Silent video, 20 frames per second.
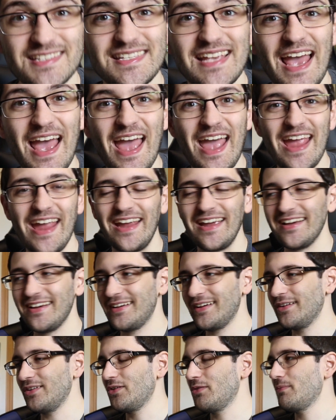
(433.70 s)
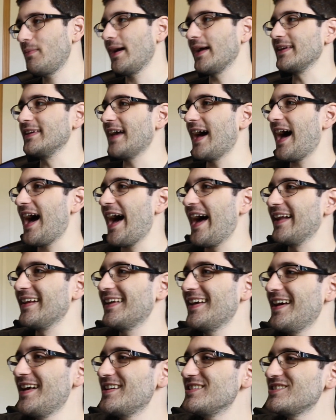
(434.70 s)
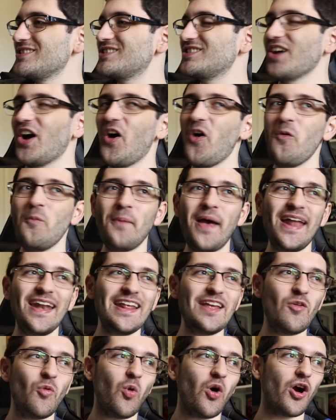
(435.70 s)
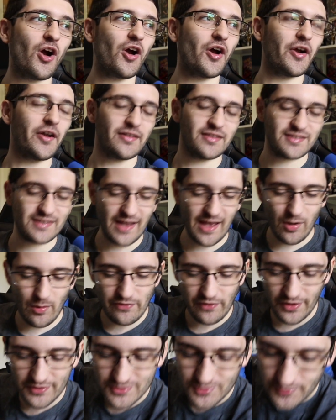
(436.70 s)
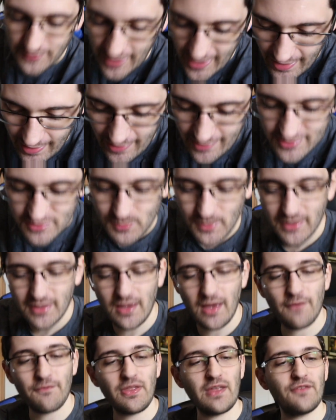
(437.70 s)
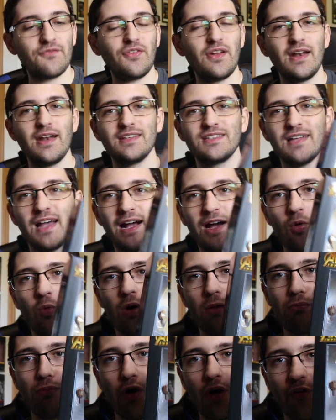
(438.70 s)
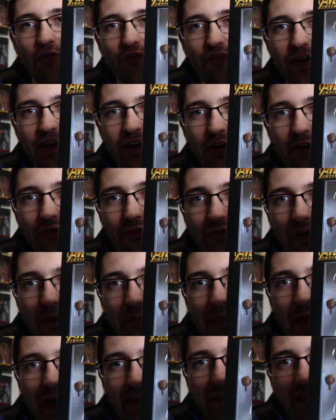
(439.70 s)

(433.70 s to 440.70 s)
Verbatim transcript: day. Oh my God. So many words. Uh, we've also got, speaking of the Infinity Saga, one more figure from that